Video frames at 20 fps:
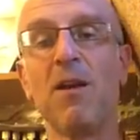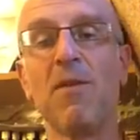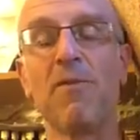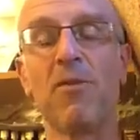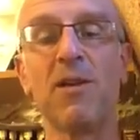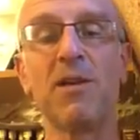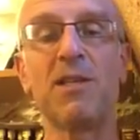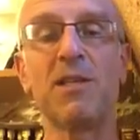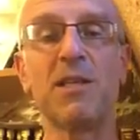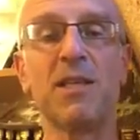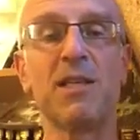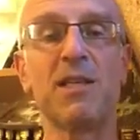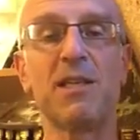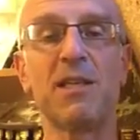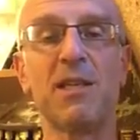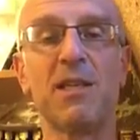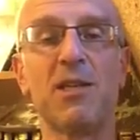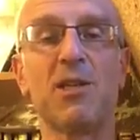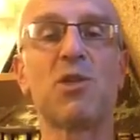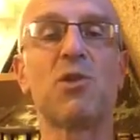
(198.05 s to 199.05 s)
For
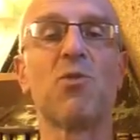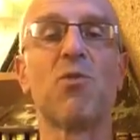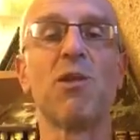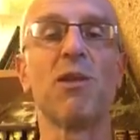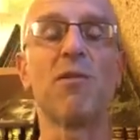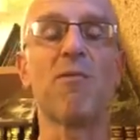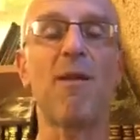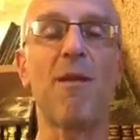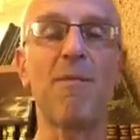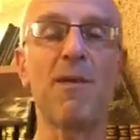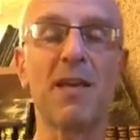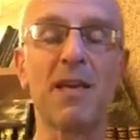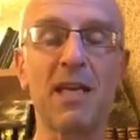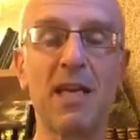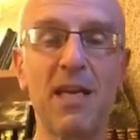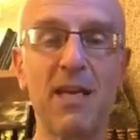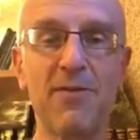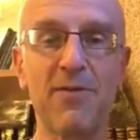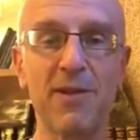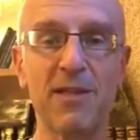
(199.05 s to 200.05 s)
instance, the story that Rabbi
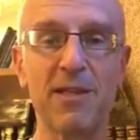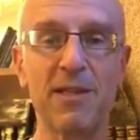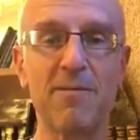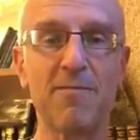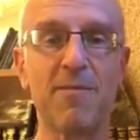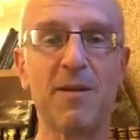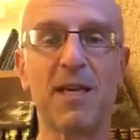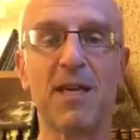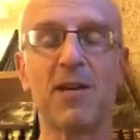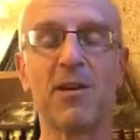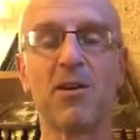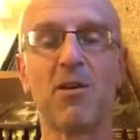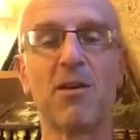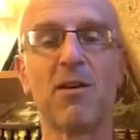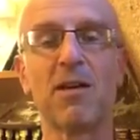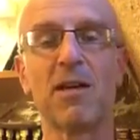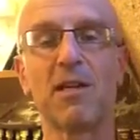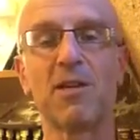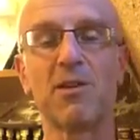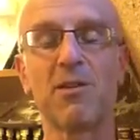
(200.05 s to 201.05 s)
Akiva didn't begin
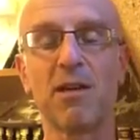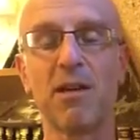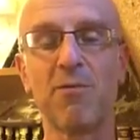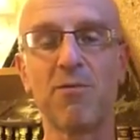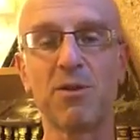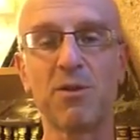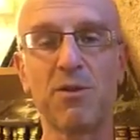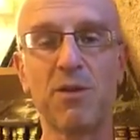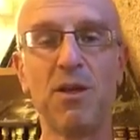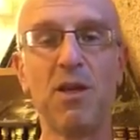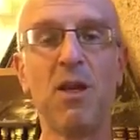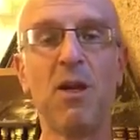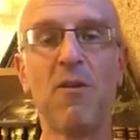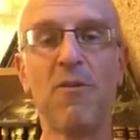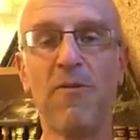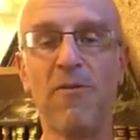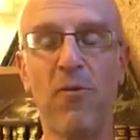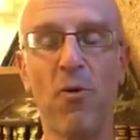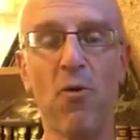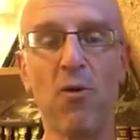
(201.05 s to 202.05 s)
learning until he was
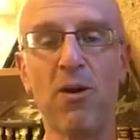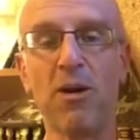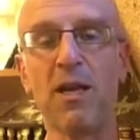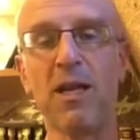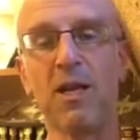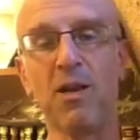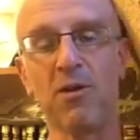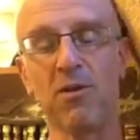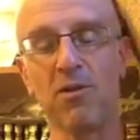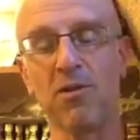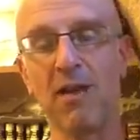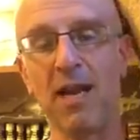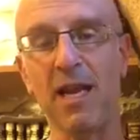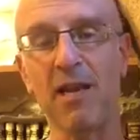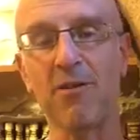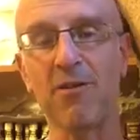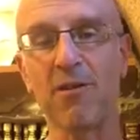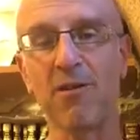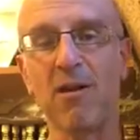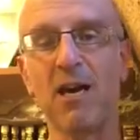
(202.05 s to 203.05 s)
40 or
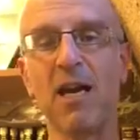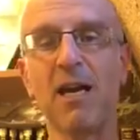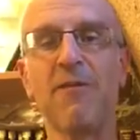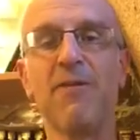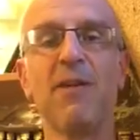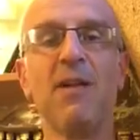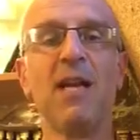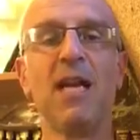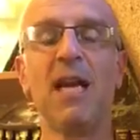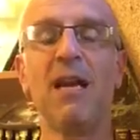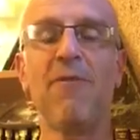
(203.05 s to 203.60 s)
later in life.